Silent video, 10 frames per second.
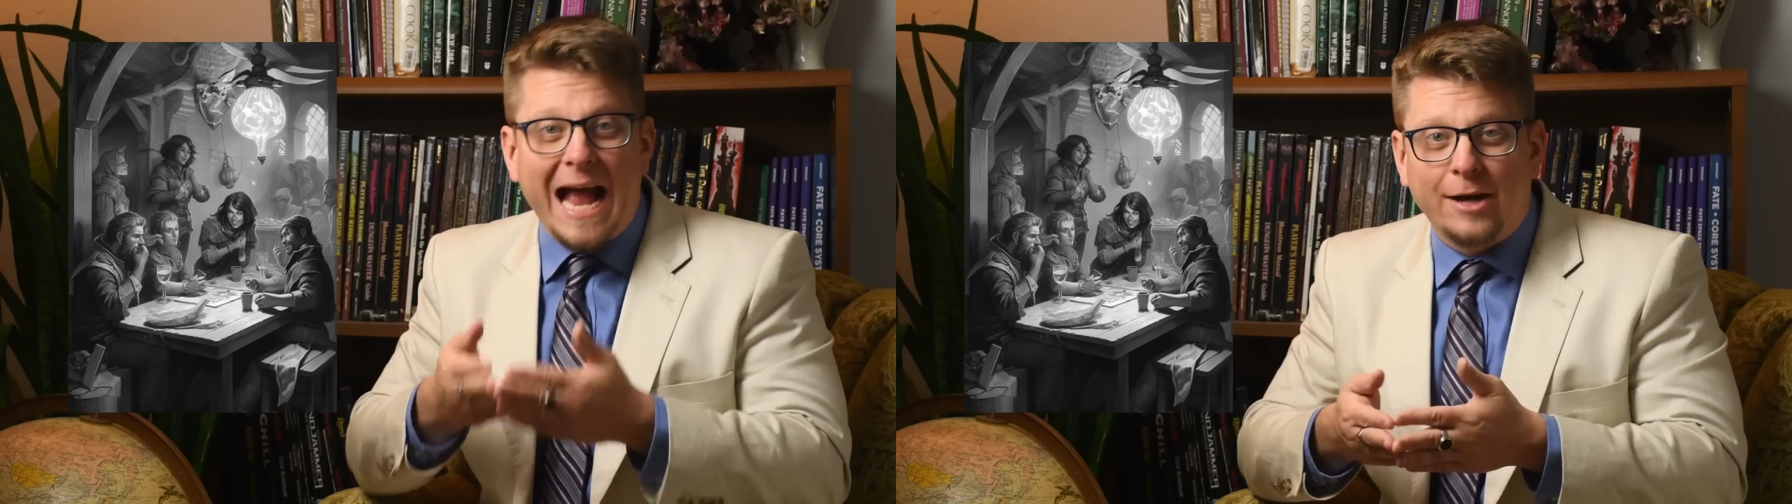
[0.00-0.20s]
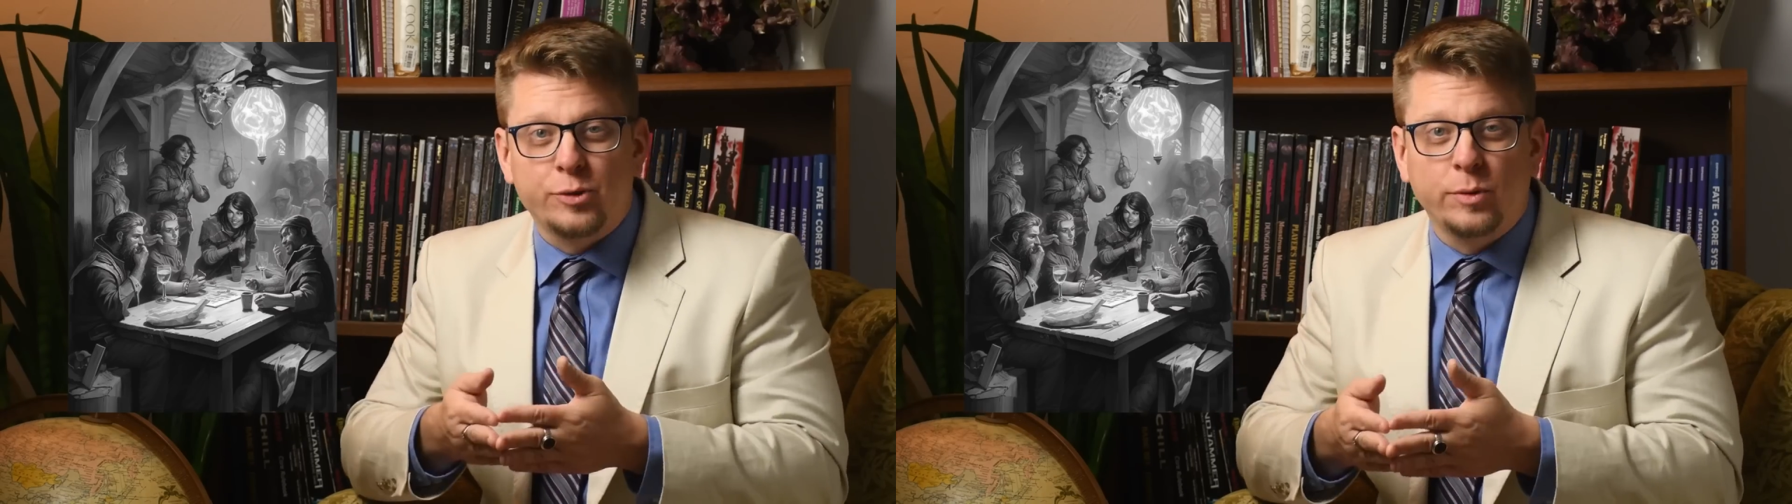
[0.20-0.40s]

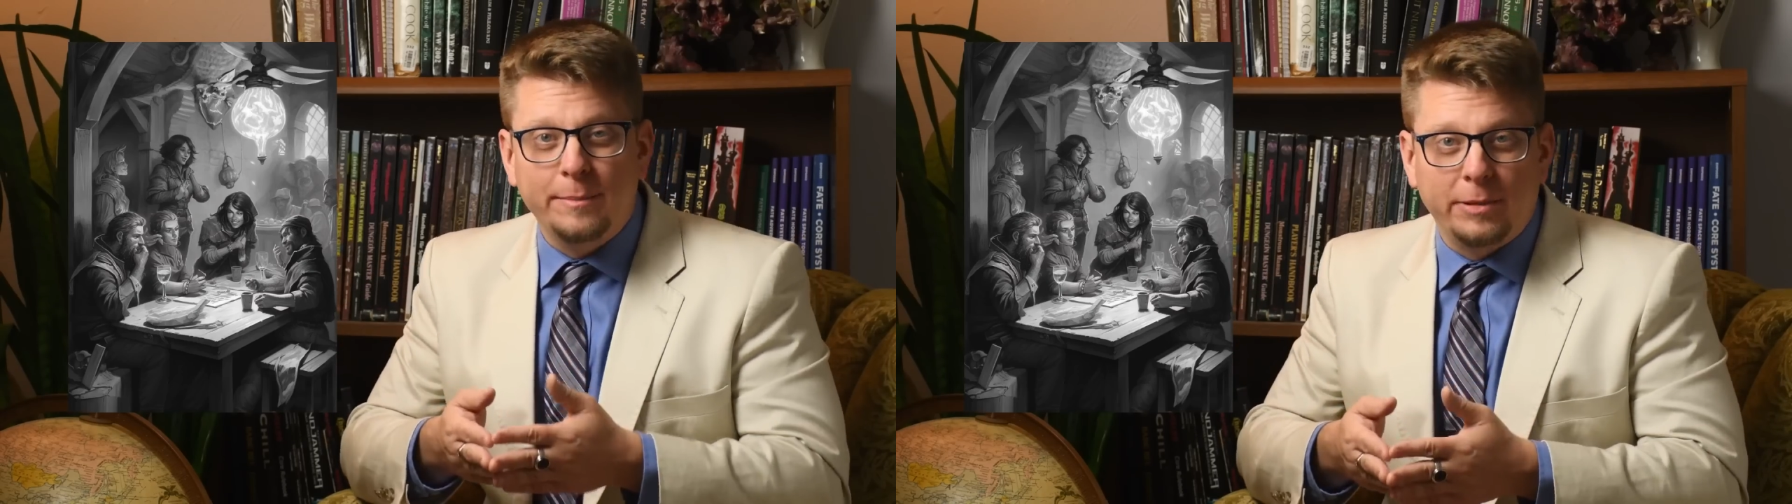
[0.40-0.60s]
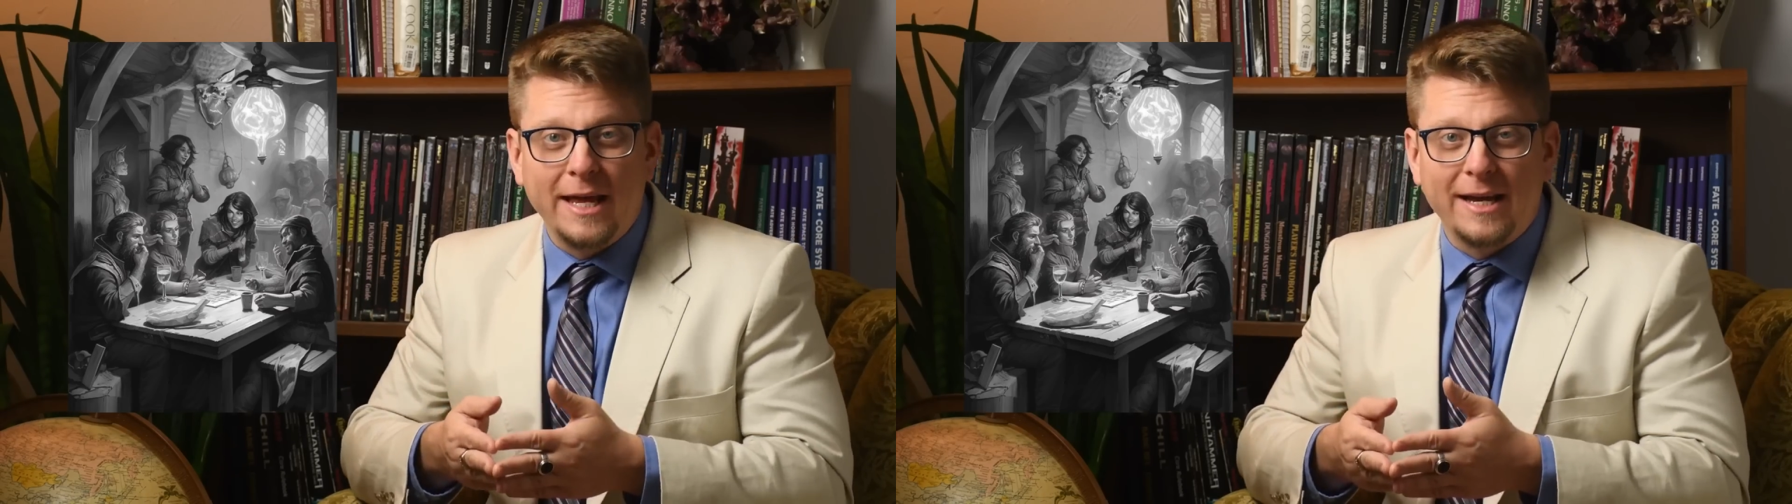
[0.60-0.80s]
actually
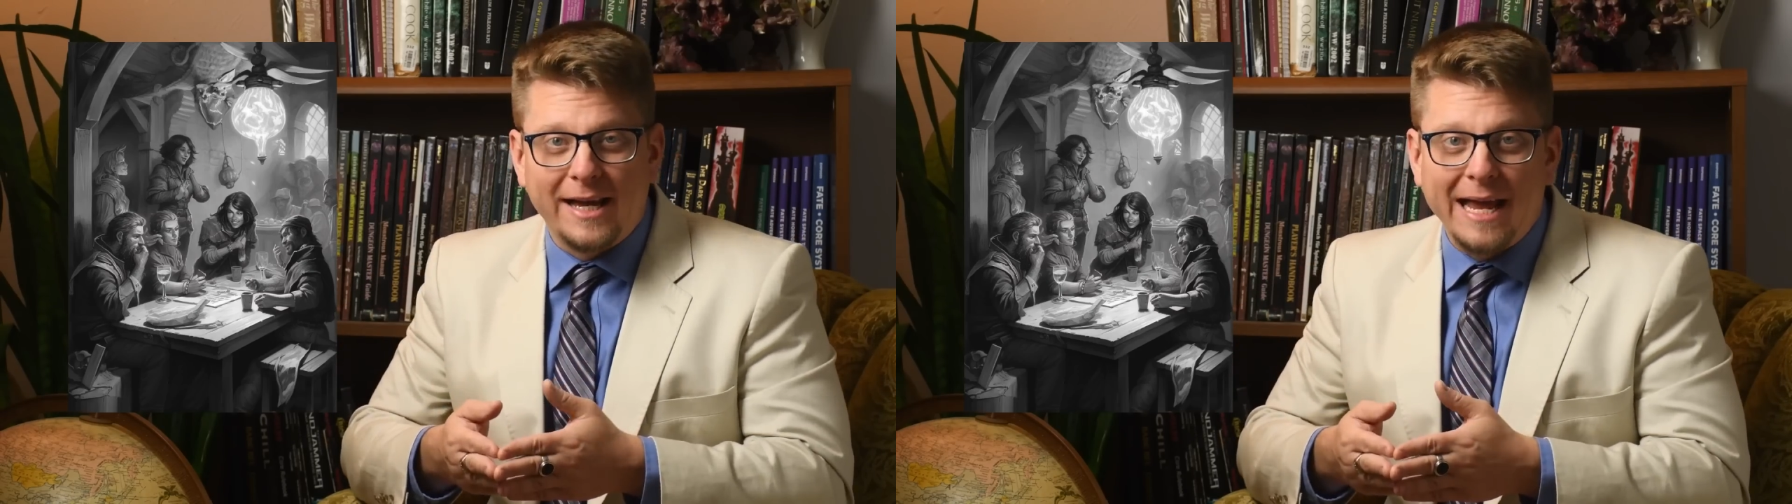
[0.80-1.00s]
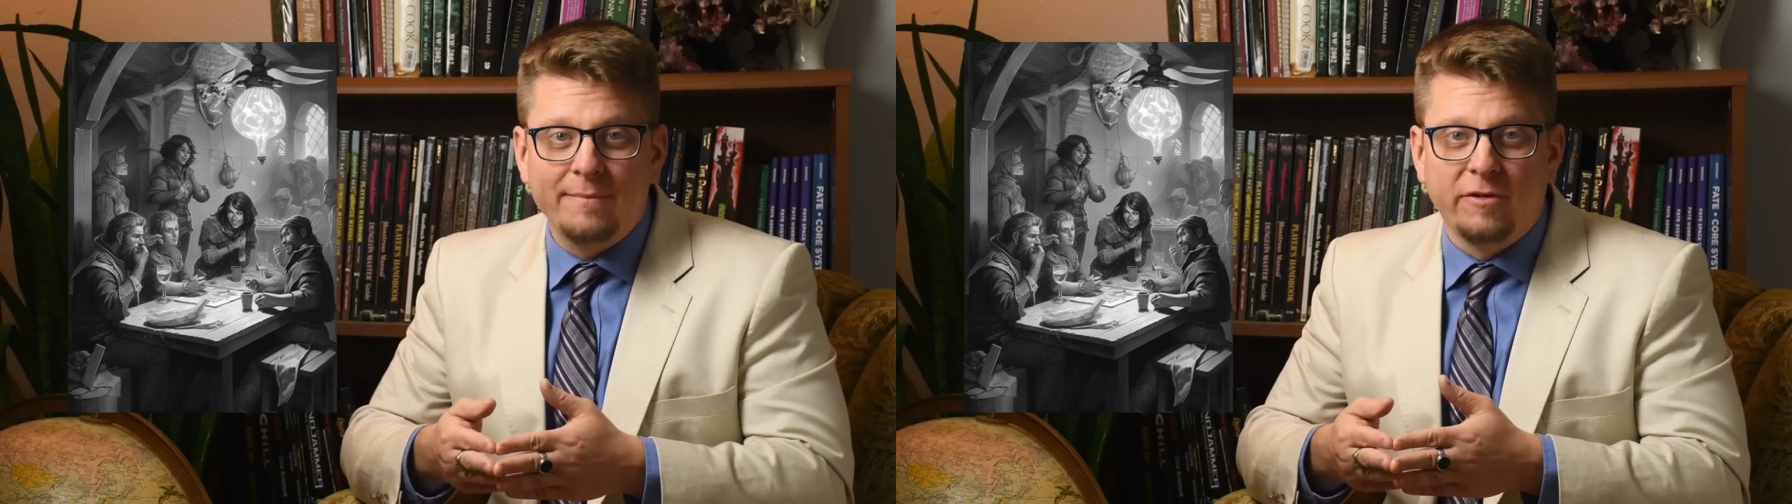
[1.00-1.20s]
played a
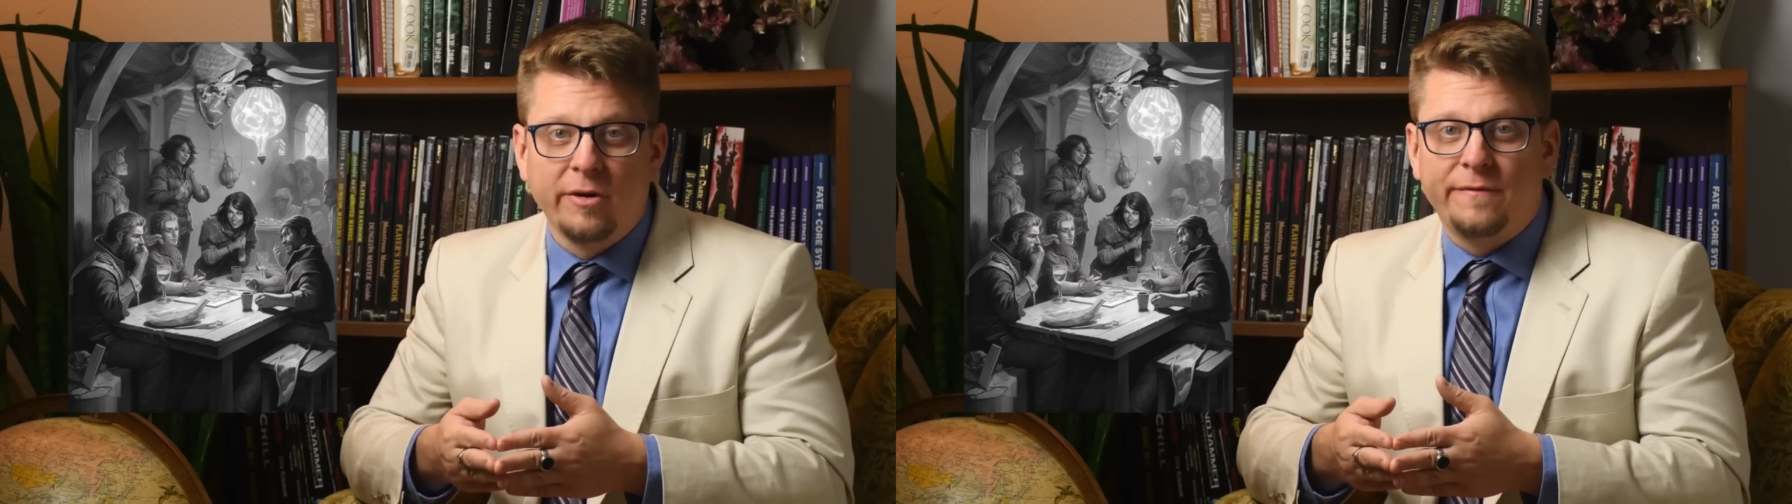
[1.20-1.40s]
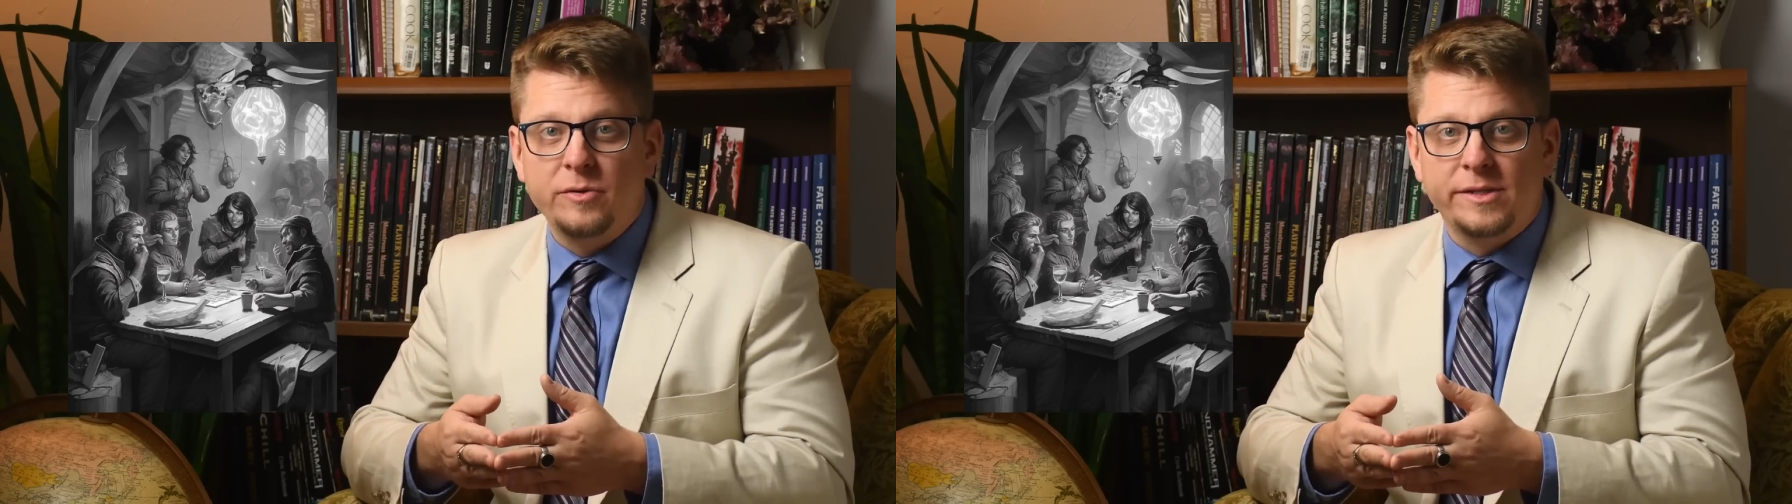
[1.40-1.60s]
game for
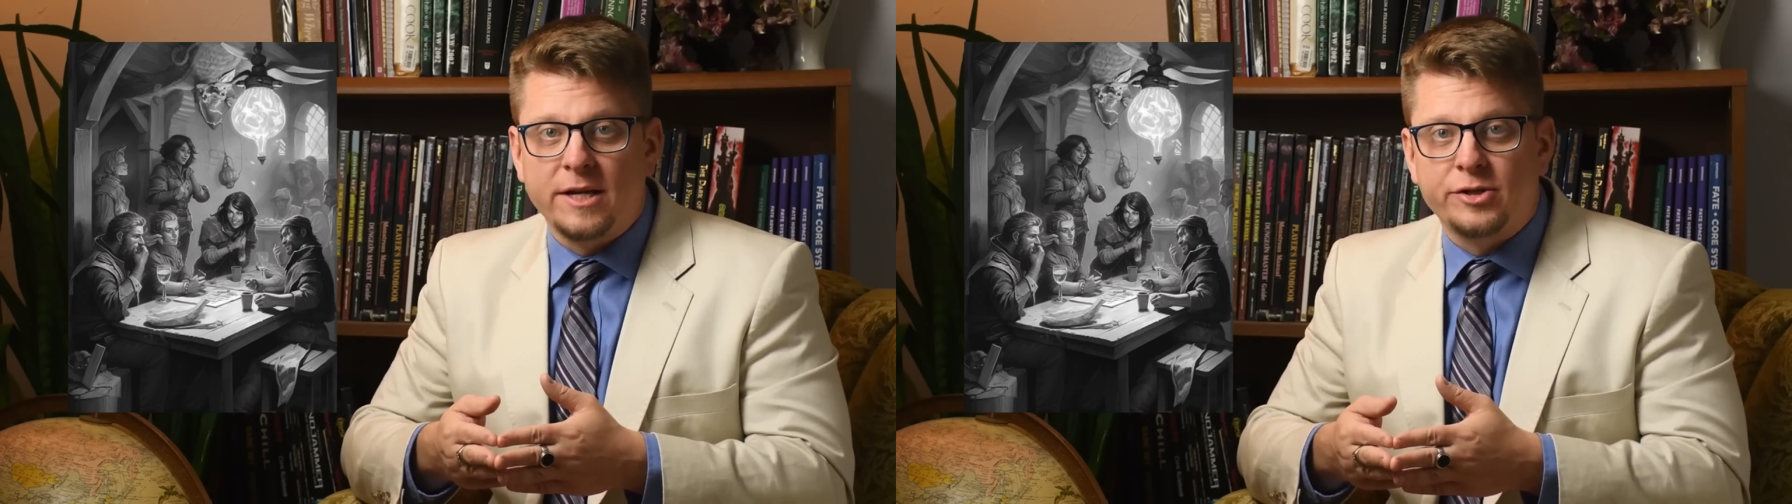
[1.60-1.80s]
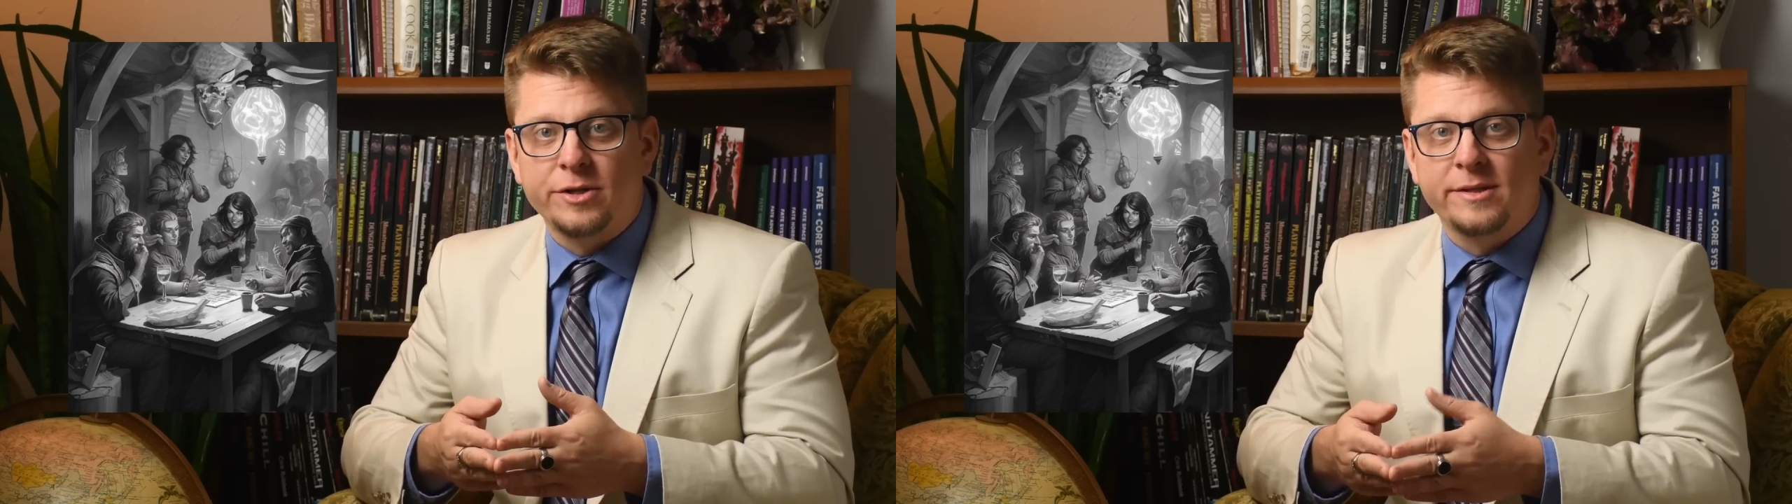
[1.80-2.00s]
a few
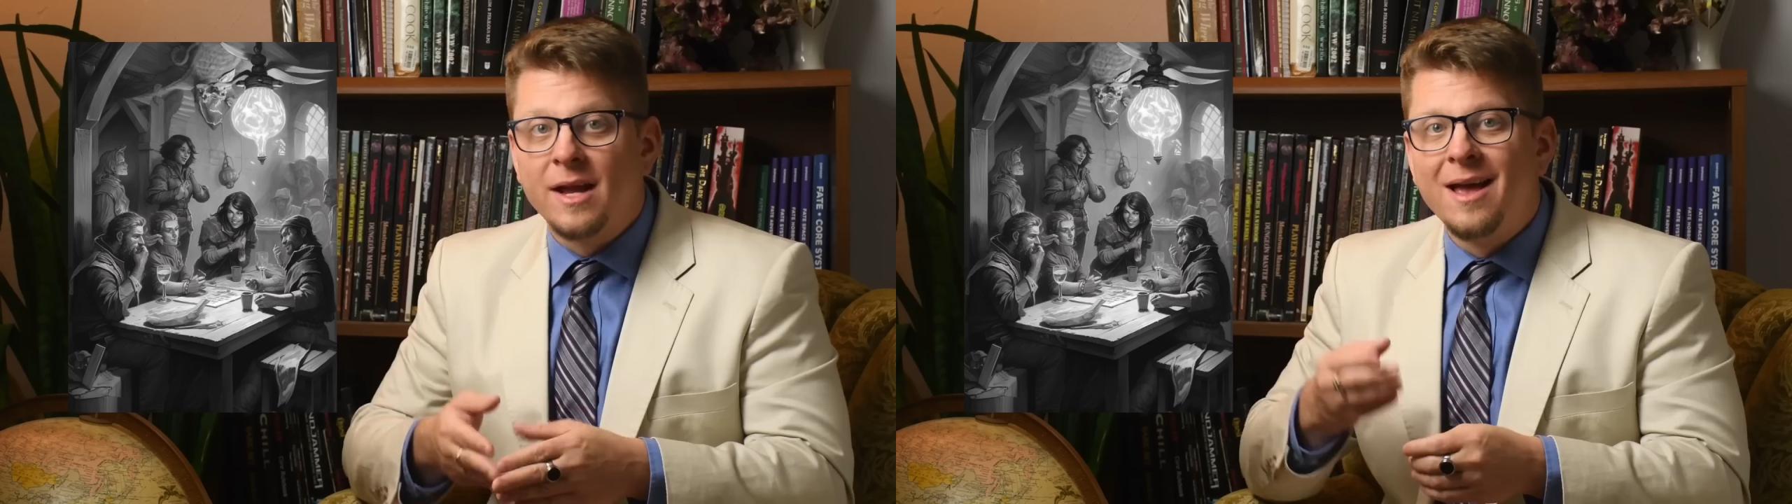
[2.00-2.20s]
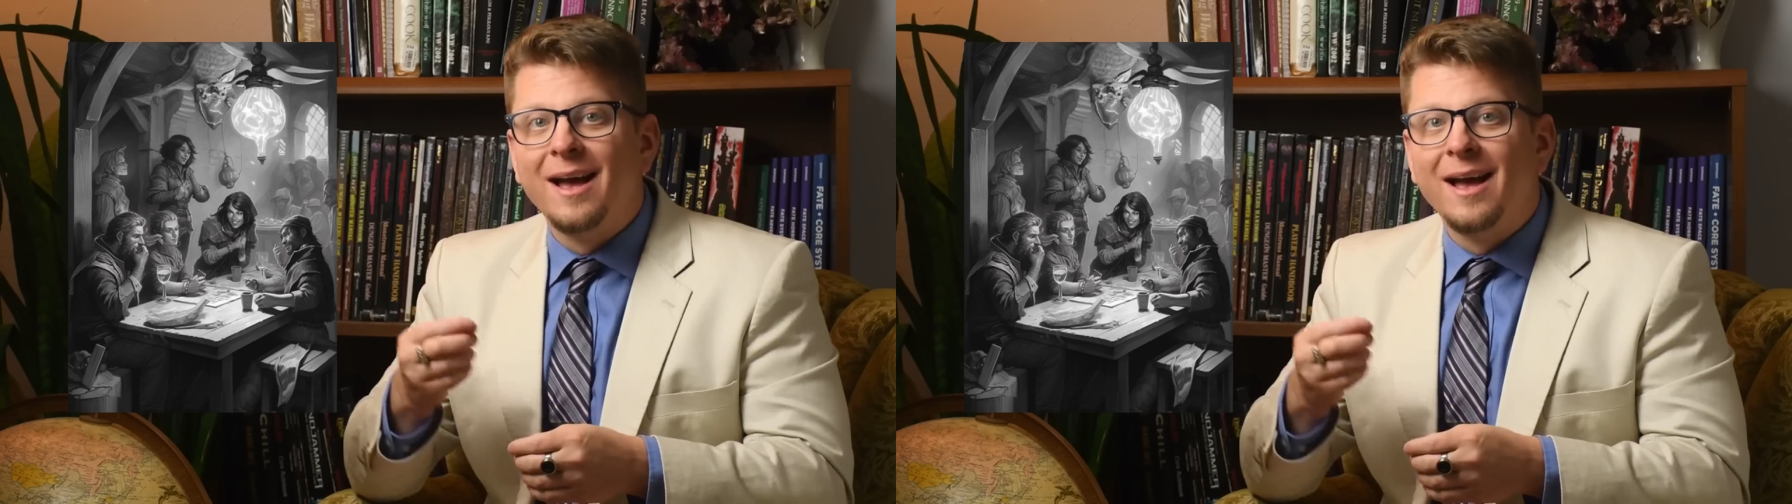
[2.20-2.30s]
sessions